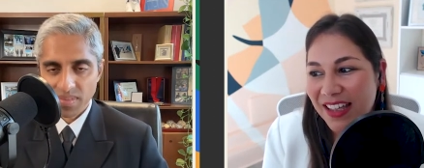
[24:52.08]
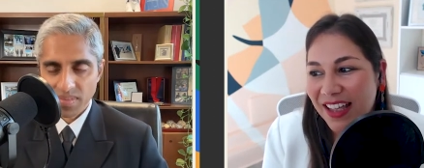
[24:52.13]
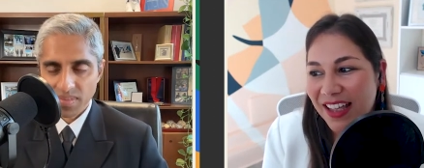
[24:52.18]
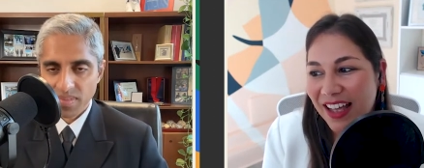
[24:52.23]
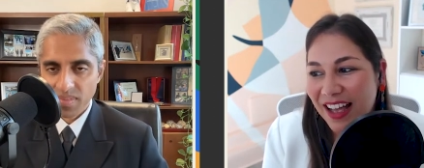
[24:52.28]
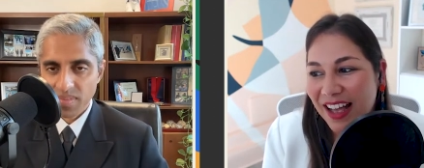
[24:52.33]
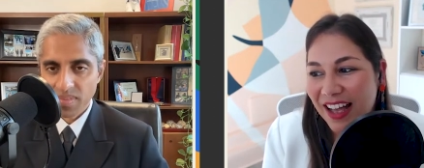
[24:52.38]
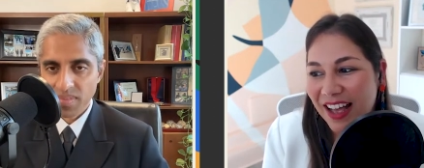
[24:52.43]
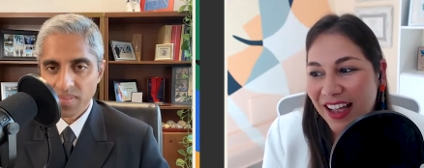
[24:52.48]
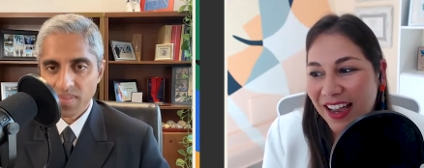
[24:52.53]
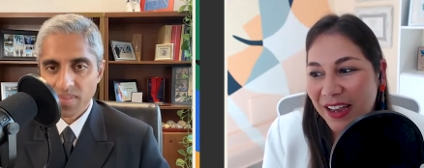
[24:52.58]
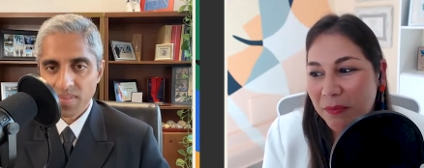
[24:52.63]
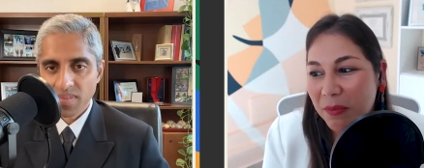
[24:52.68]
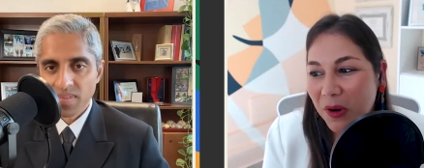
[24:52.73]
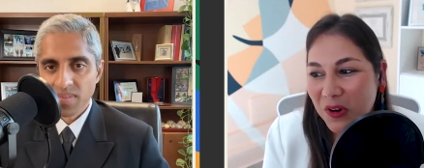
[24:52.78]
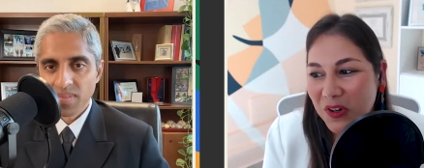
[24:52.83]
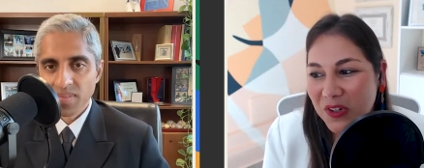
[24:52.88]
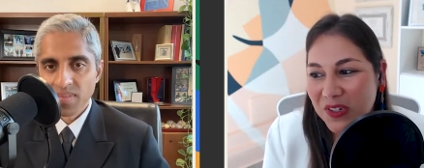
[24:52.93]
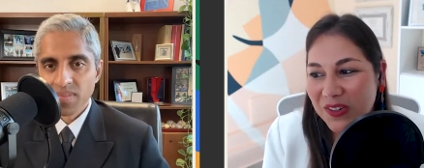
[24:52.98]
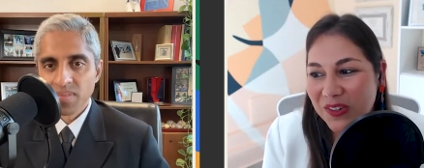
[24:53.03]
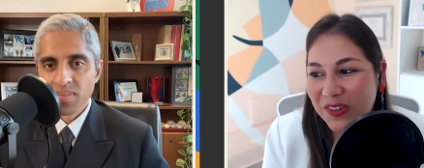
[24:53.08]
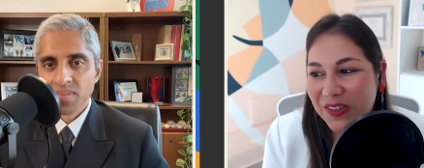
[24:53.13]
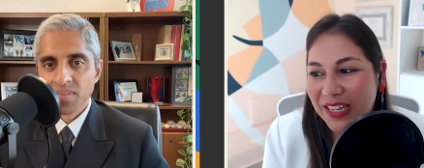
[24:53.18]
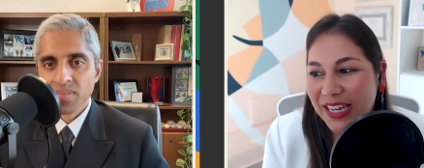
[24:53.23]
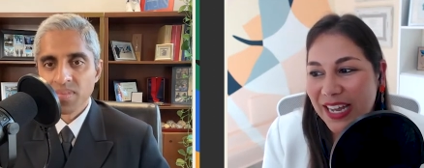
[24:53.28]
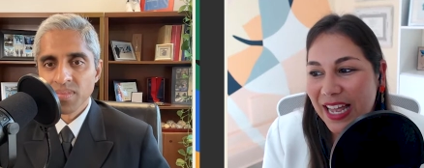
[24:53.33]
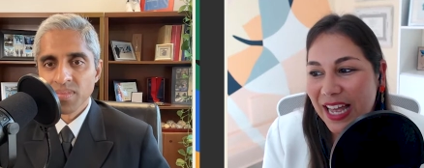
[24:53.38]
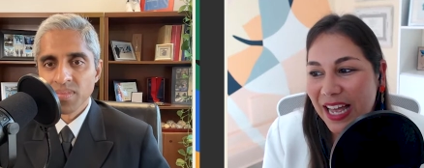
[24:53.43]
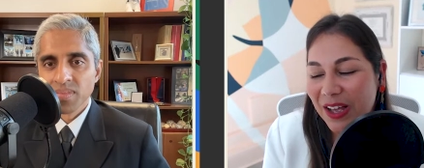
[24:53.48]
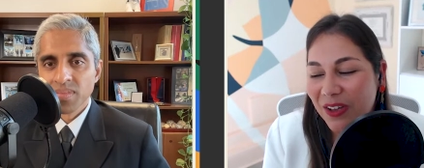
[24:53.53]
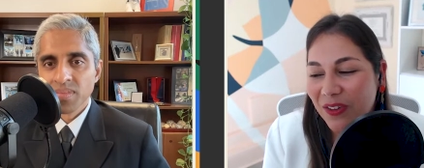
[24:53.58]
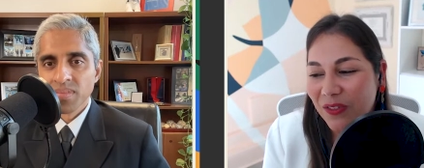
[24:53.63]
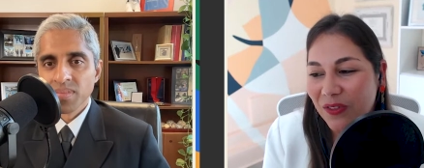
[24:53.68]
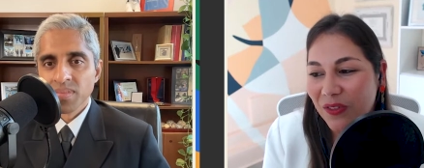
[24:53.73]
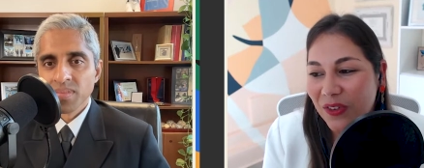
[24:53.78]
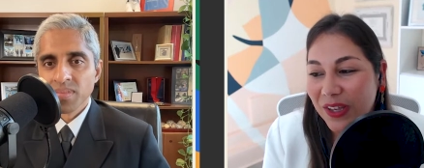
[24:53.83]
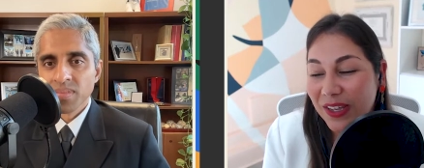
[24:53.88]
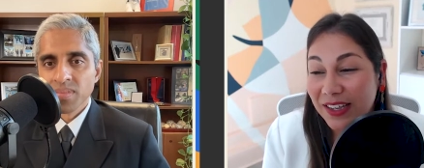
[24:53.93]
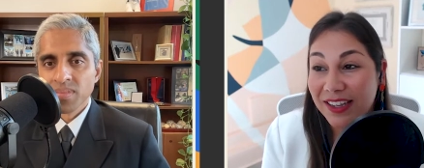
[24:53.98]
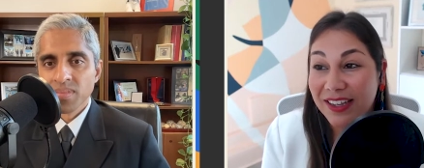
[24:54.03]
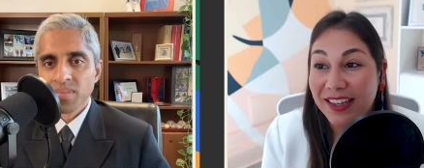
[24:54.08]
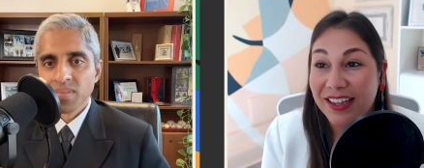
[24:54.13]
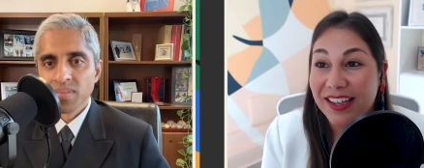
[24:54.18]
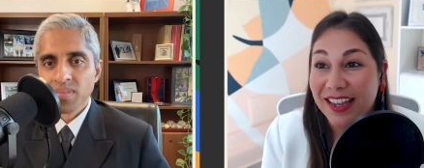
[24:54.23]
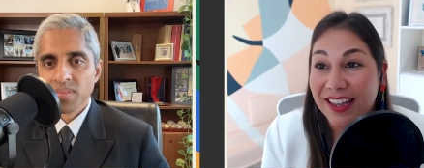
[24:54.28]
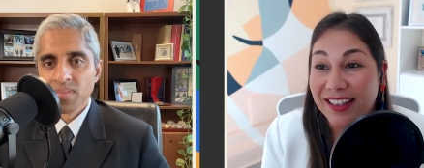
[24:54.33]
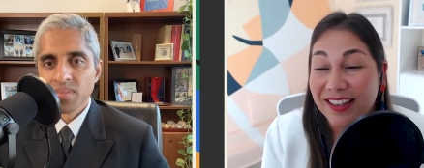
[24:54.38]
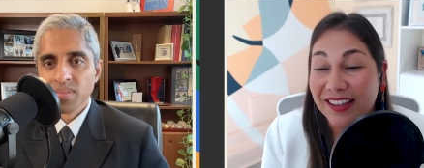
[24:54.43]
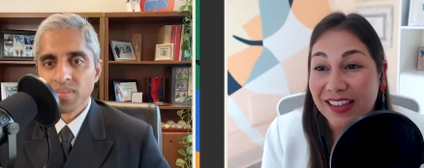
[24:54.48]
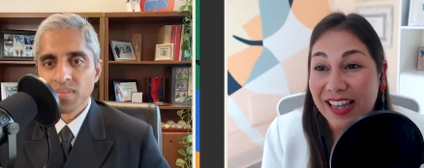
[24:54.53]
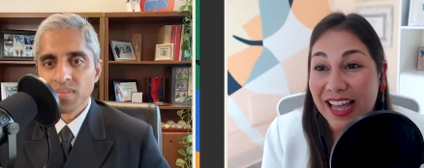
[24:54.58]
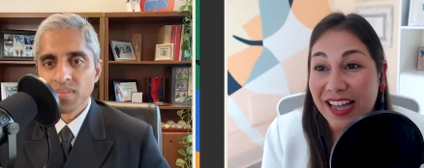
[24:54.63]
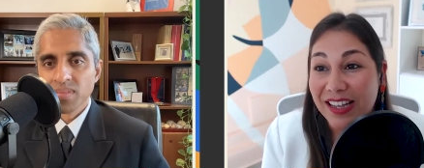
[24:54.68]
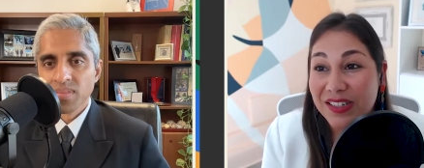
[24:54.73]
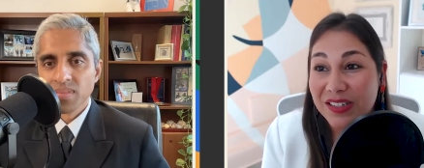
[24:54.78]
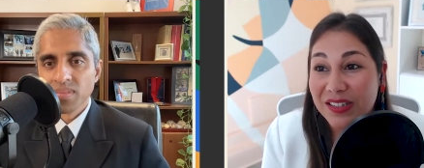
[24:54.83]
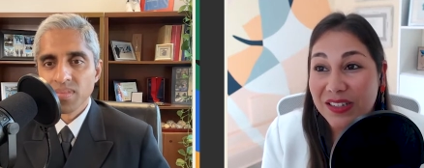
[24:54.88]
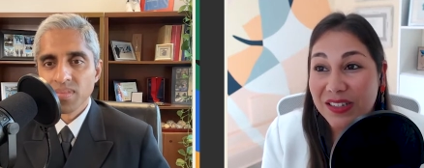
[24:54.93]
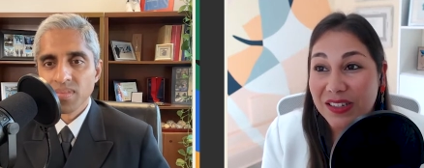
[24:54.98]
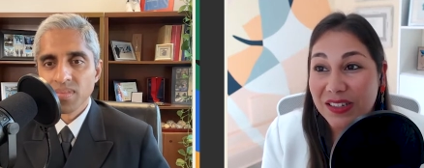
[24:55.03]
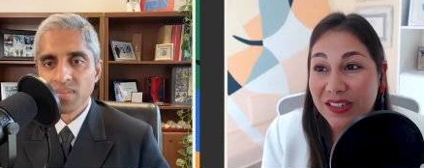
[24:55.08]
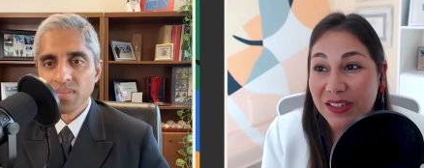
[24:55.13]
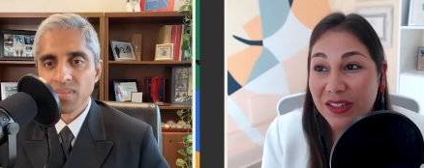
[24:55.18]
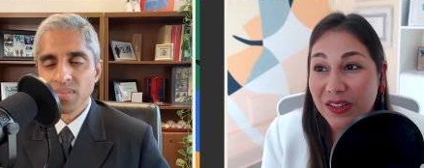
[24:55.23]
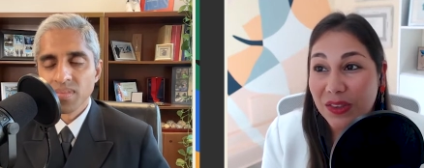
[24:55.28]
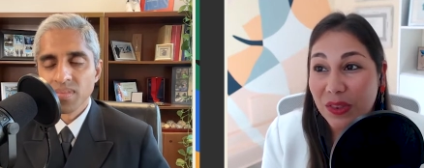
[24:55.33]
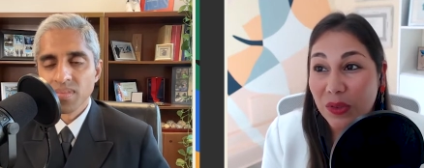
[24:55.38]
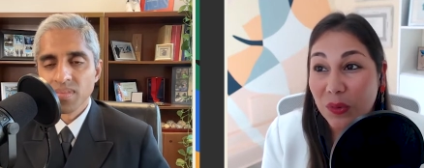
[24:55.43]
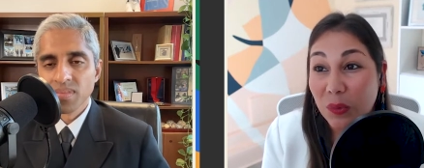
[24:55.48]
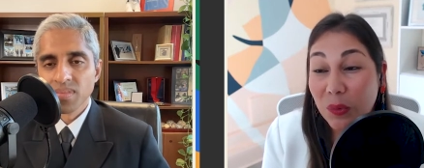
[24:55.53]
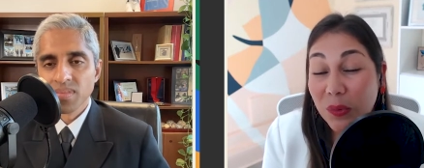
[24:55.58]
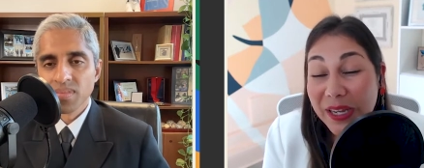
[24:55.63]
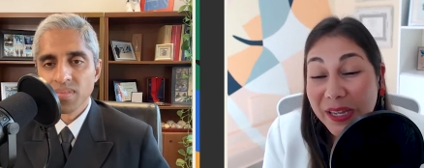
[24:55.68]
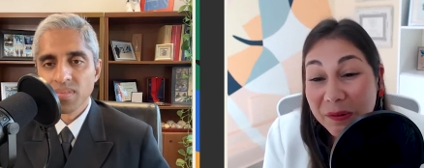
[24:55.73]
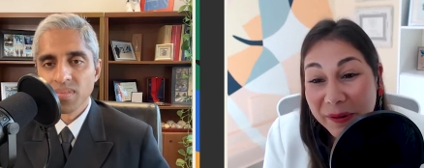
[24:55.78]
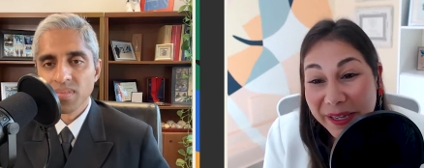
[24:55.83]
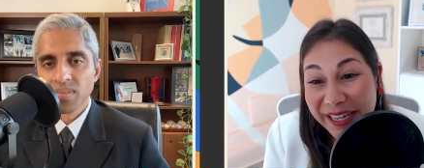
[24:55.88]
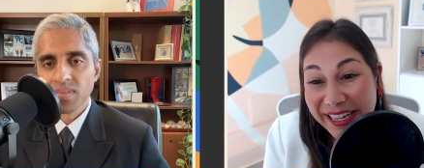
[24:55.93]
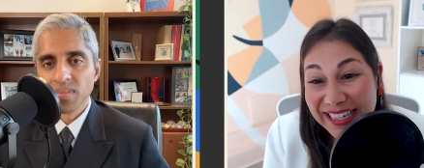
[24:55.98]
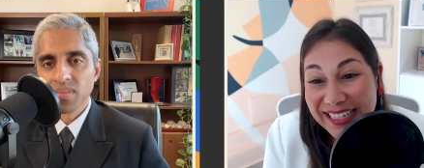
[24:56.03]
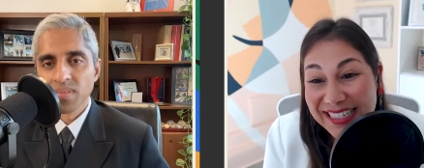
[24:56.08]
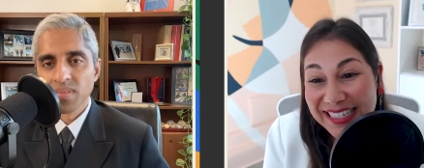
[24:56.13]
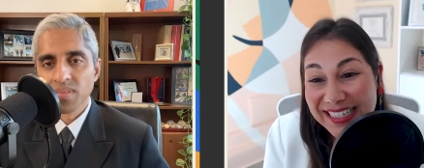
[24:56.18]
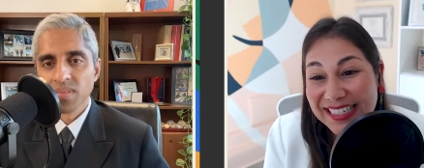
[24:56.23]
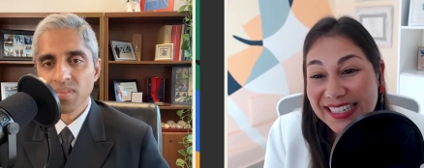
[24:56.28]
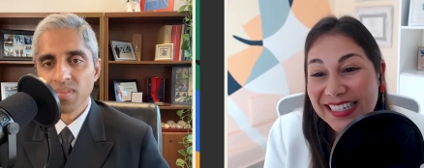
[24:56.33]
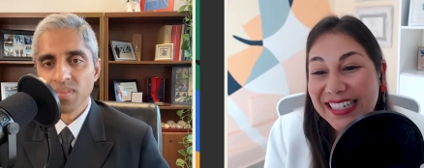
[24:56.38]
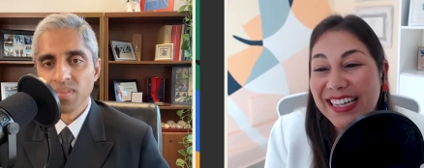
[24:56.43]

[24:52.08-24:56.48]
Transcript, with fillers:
Speaker 1: I personally have, in the last three weeks,